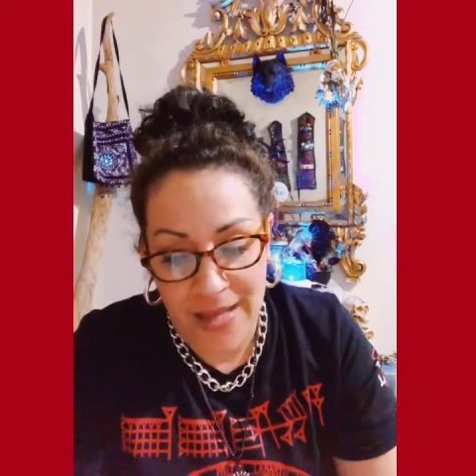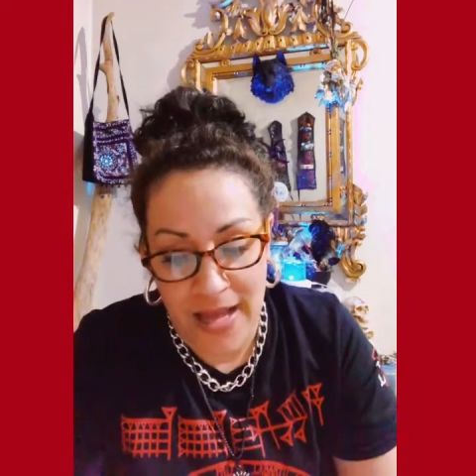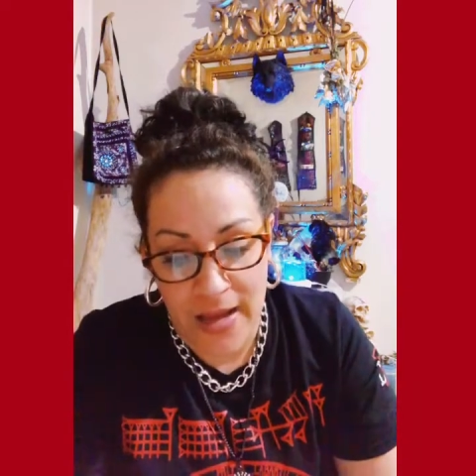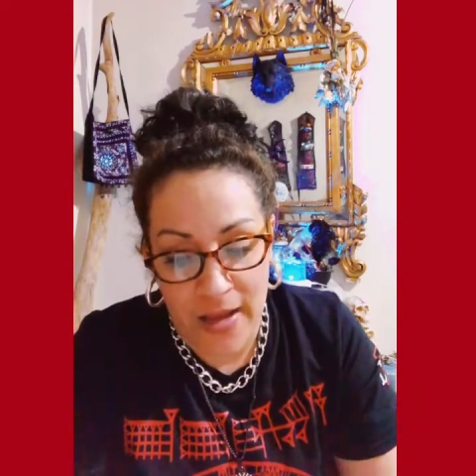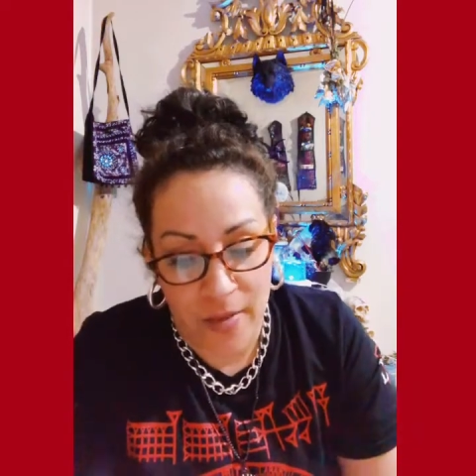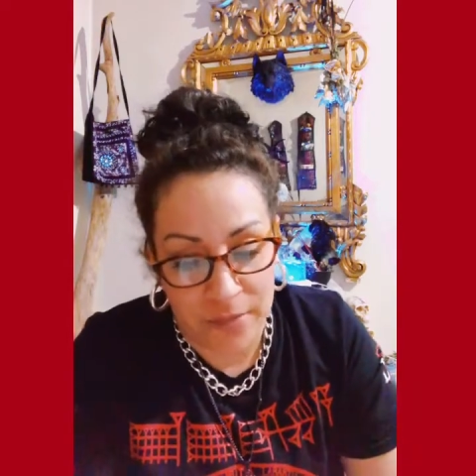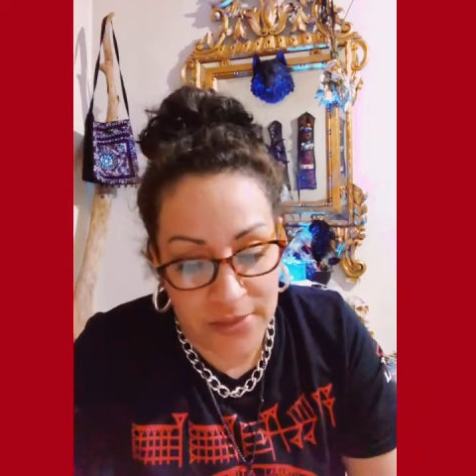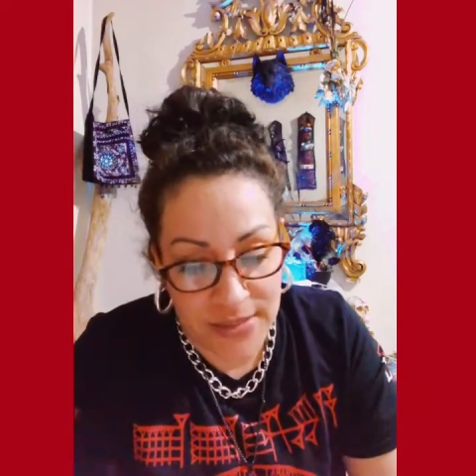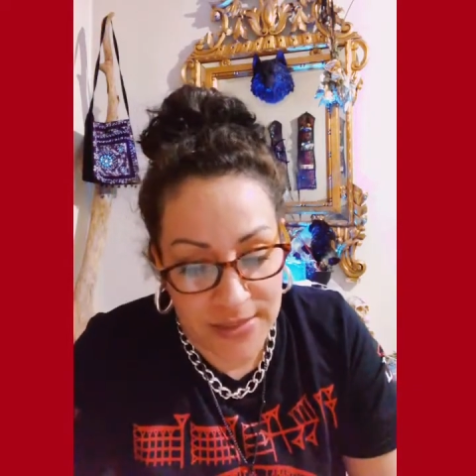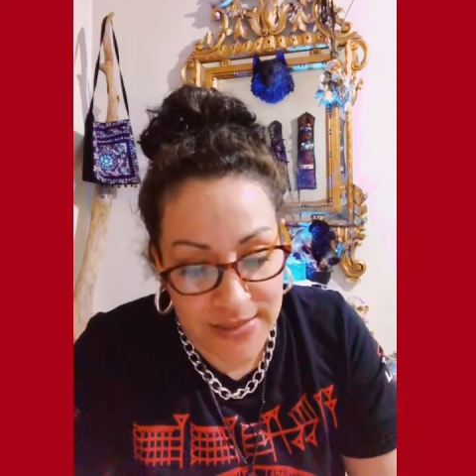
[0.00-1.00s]
Um,
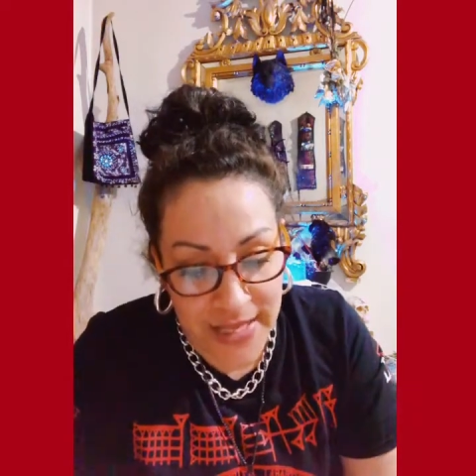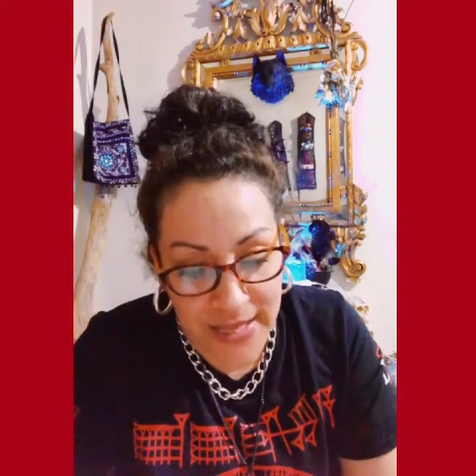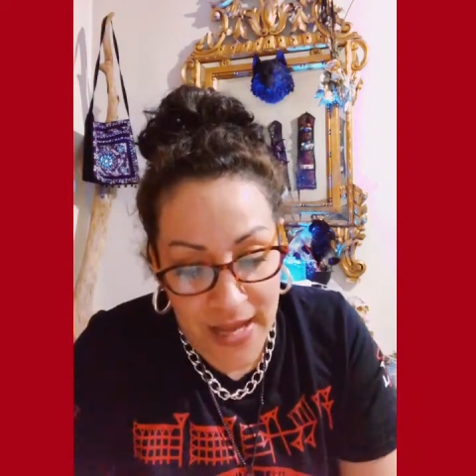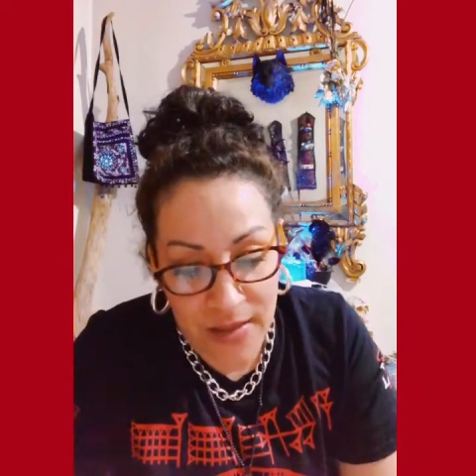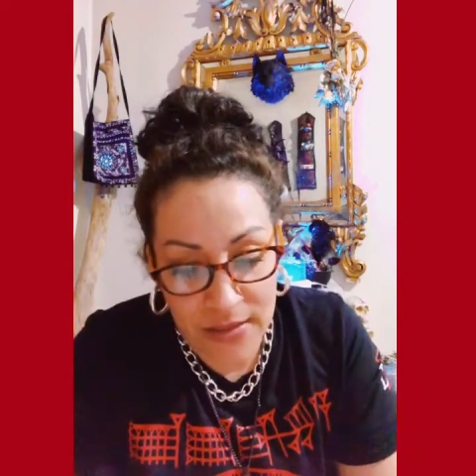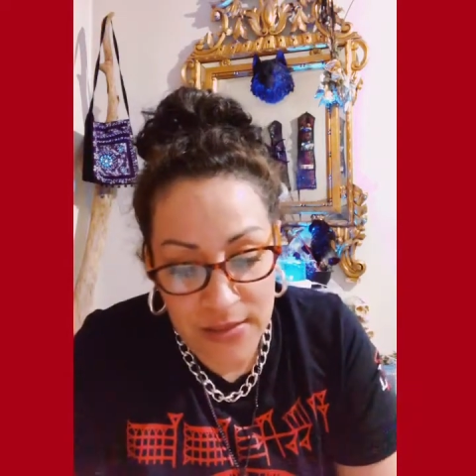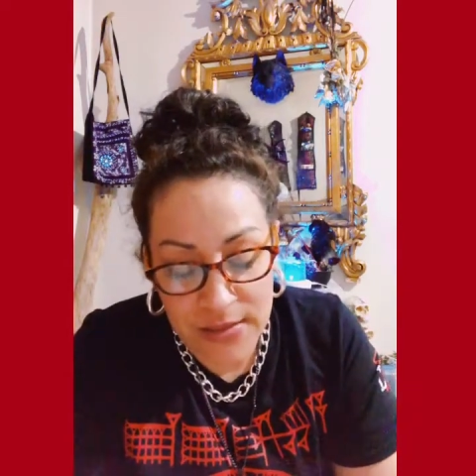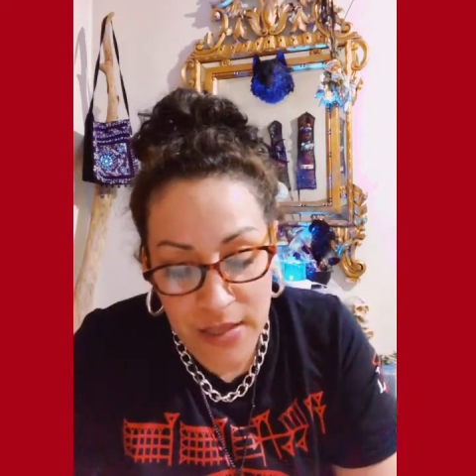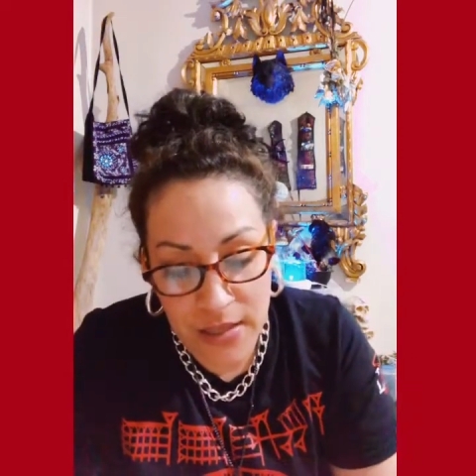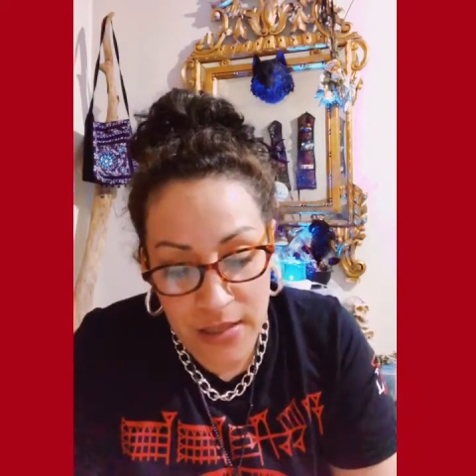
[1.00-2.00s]
Danelle.
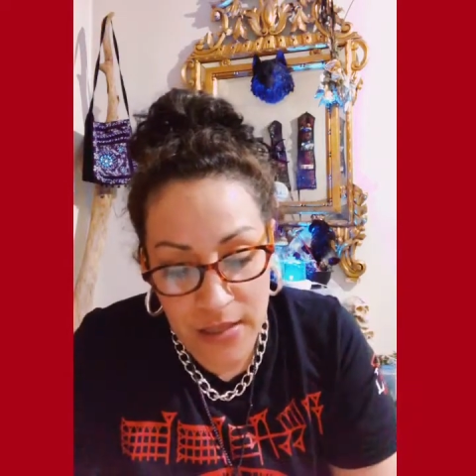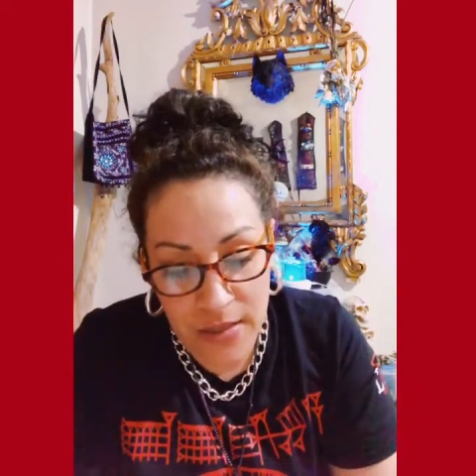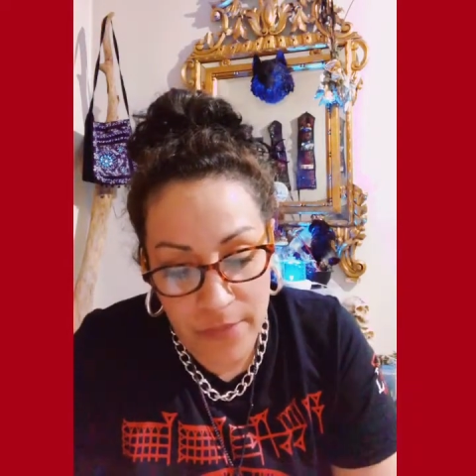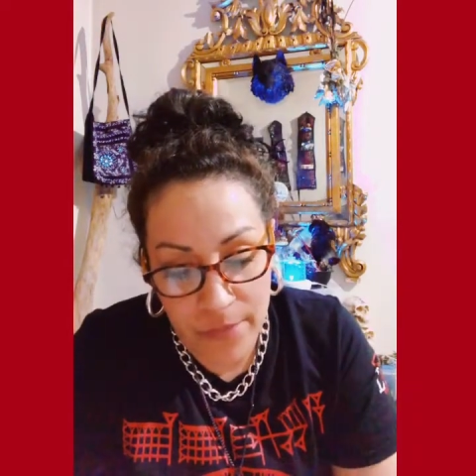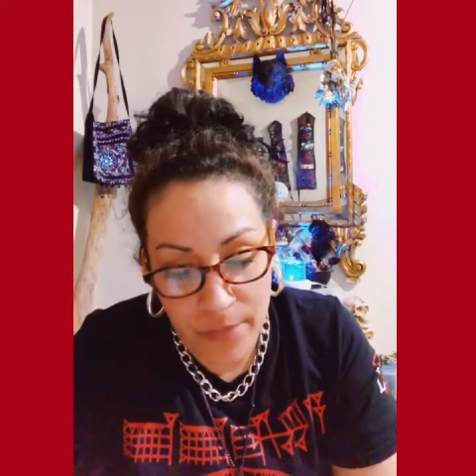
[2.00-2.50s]
Uh,